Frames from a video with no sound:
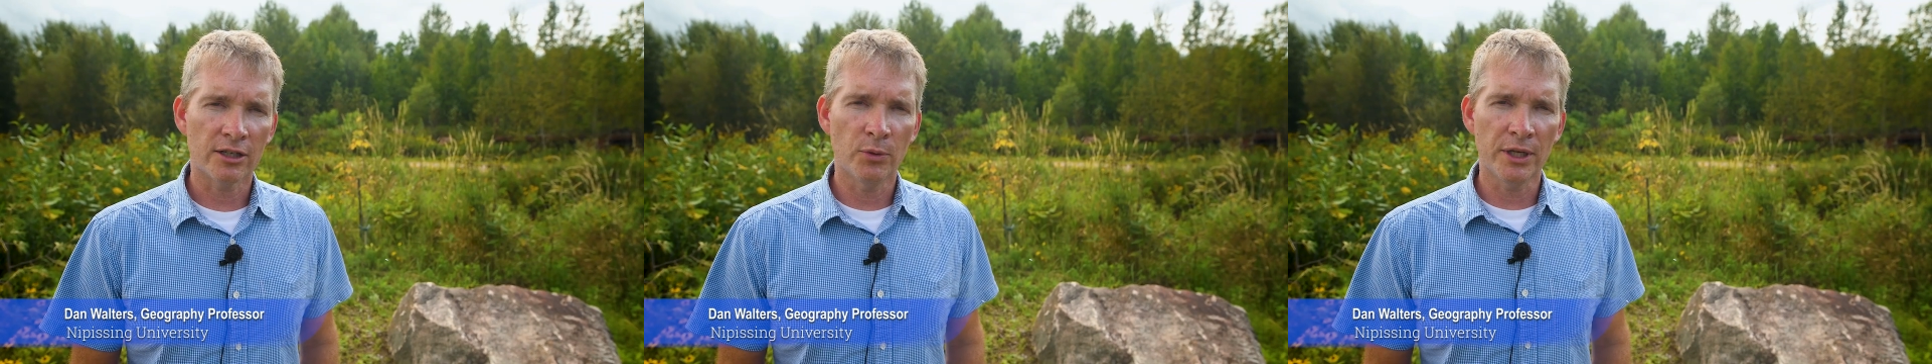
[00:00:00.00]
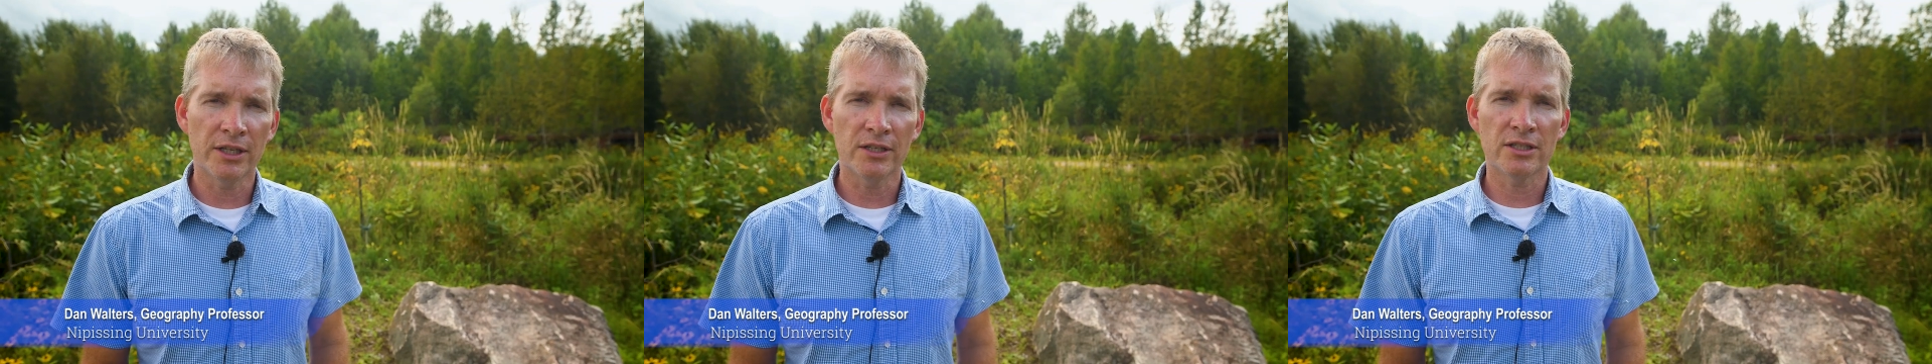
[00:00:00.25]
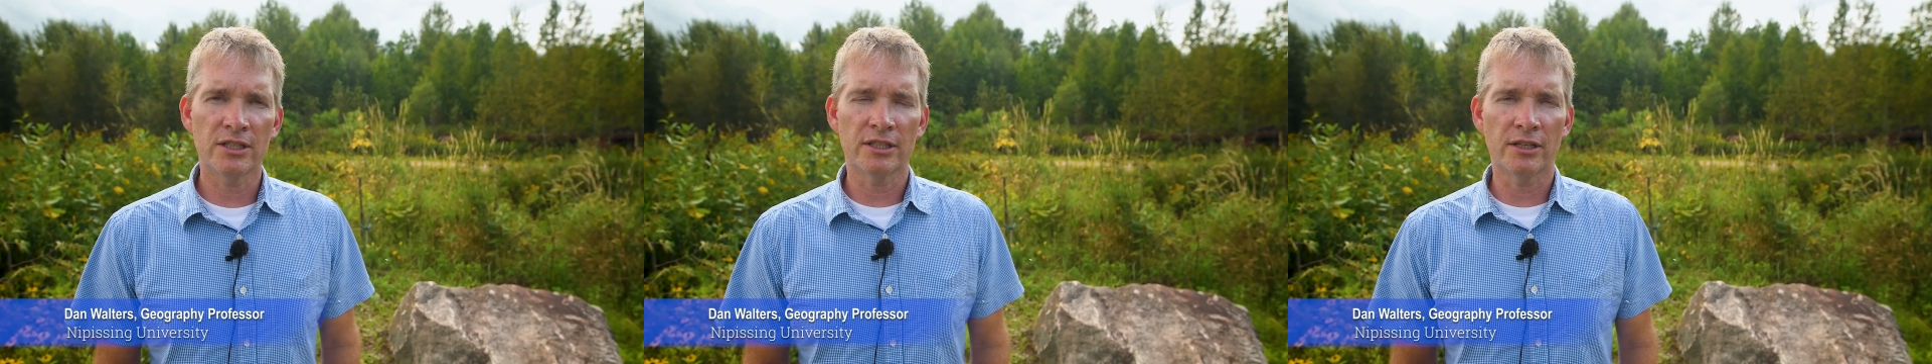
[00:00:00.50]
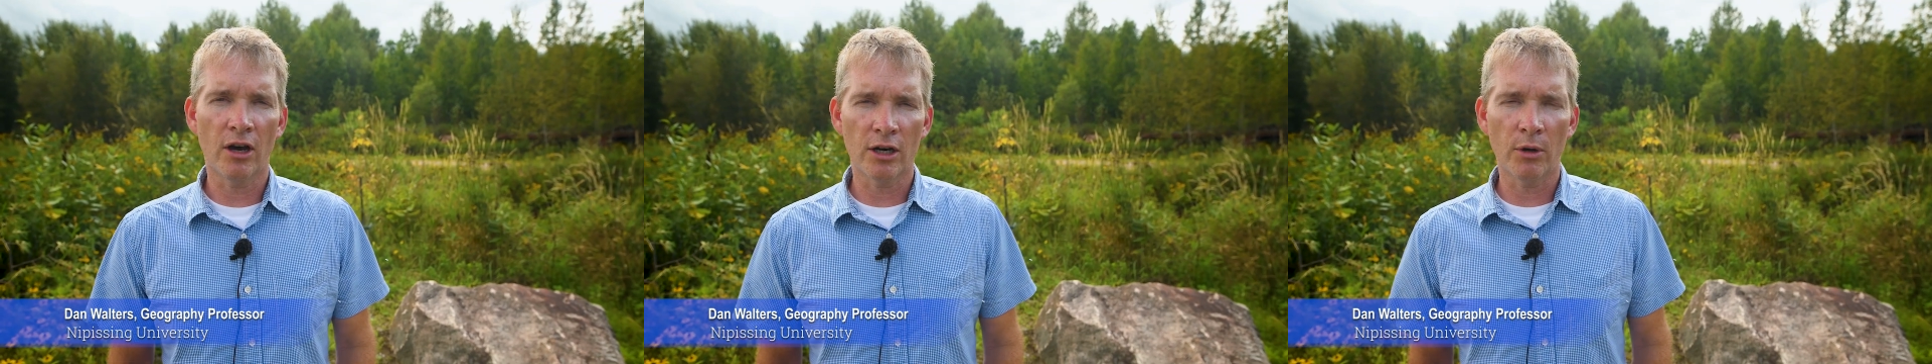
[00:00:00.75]
Queen's
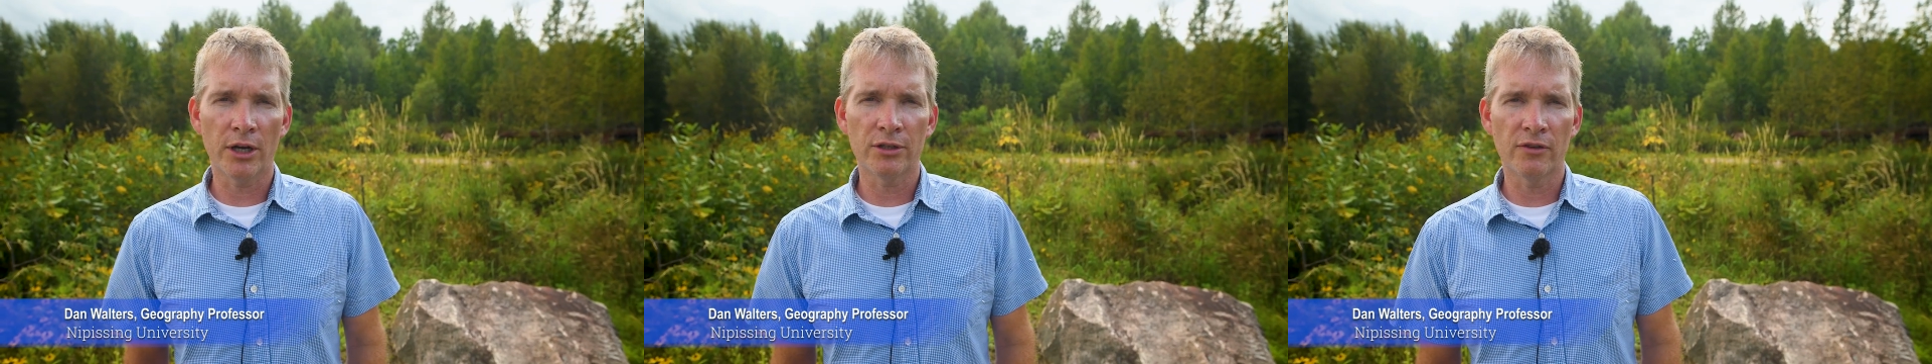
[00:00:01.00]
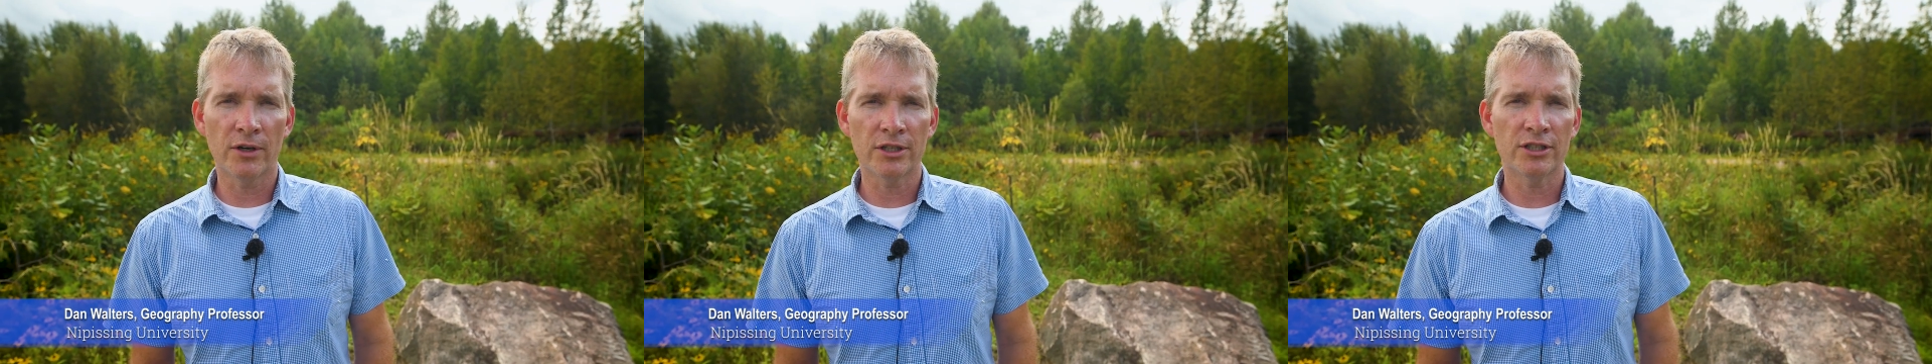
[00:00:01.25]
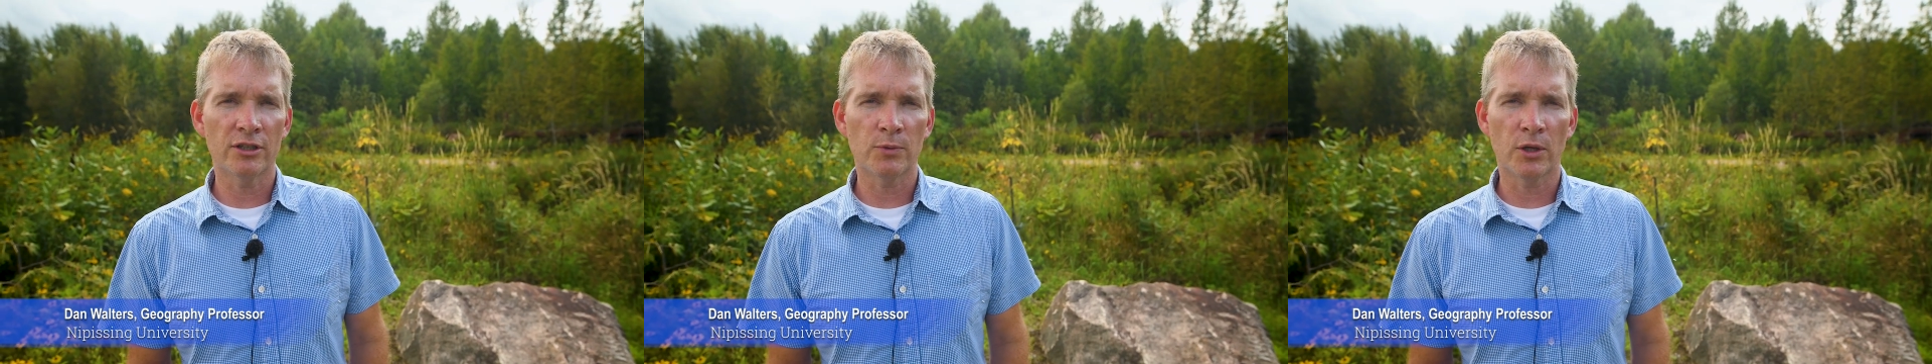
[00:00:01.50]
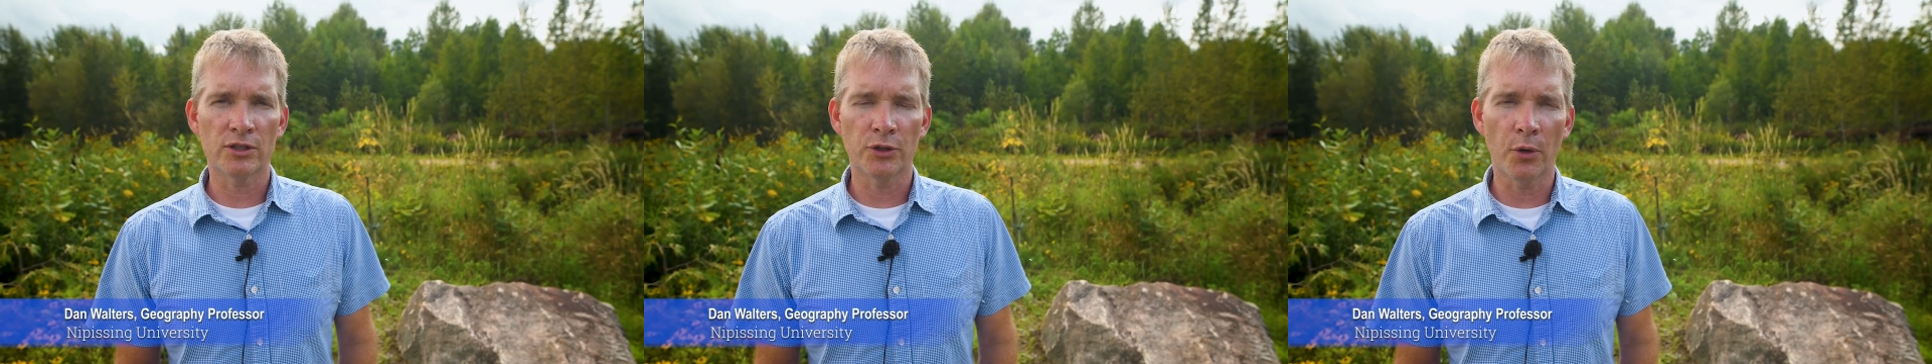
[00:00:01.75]
and Ottawa University, as
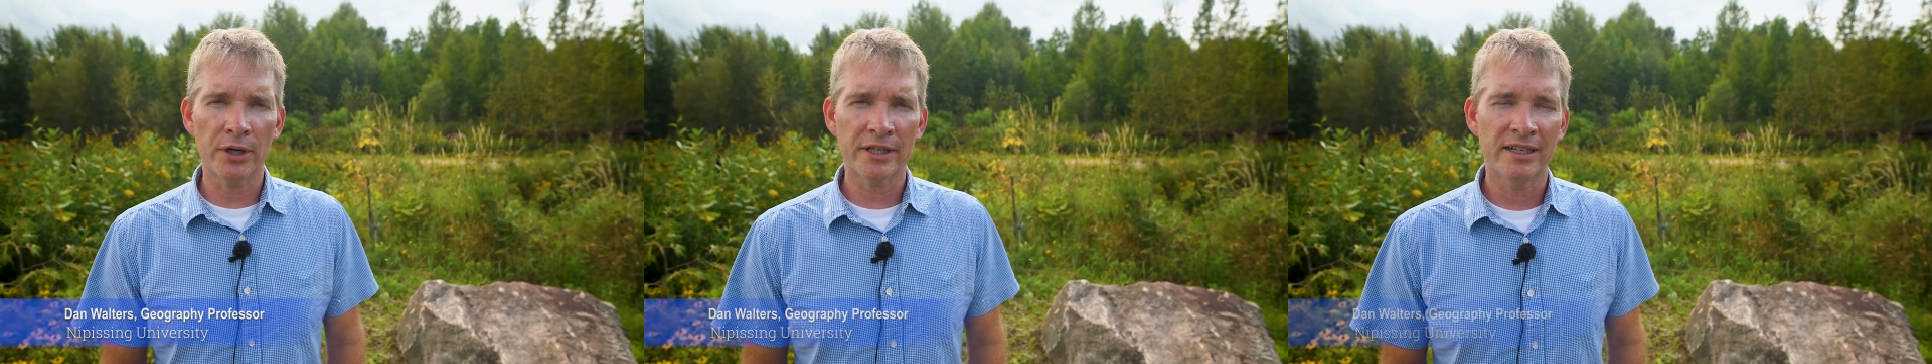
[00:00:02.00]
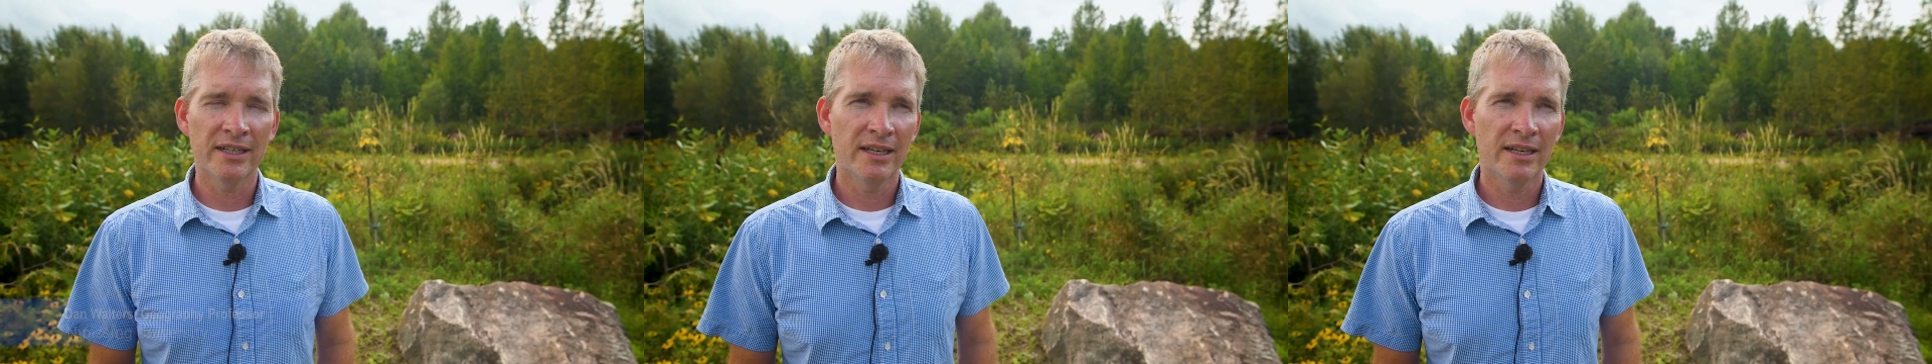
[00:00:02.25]
well as York,